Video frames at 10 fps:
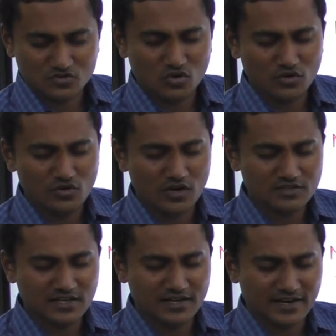so you are
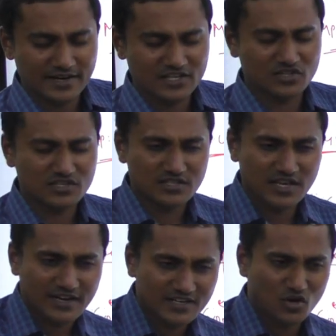saying conduction is
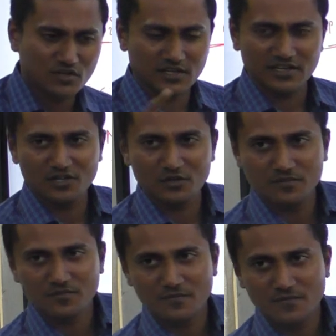there, conduction not there?
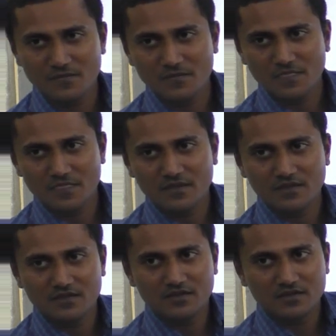Yeah, it
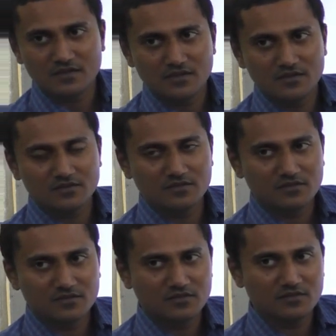is there, but
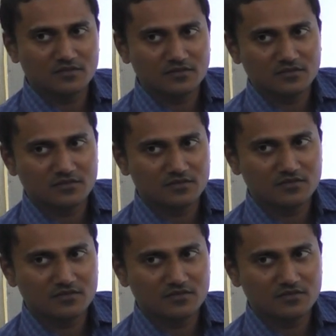there will be a drop in